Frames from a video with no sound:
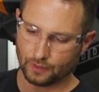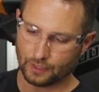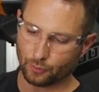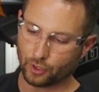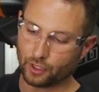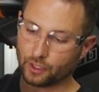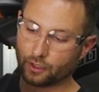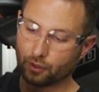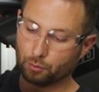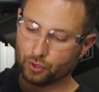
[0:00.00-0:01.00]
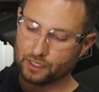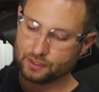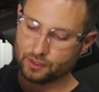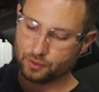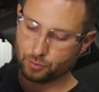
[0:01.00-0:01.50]
Now we're gonna compress
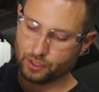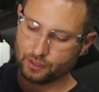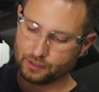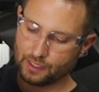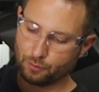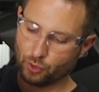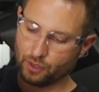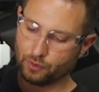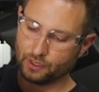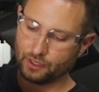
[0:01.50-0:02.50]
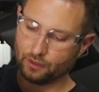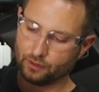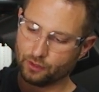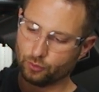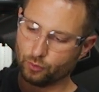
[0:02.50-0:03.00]
the spring the same way we did
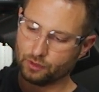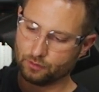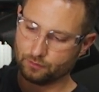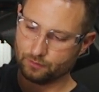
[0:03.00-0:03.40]
on the old one.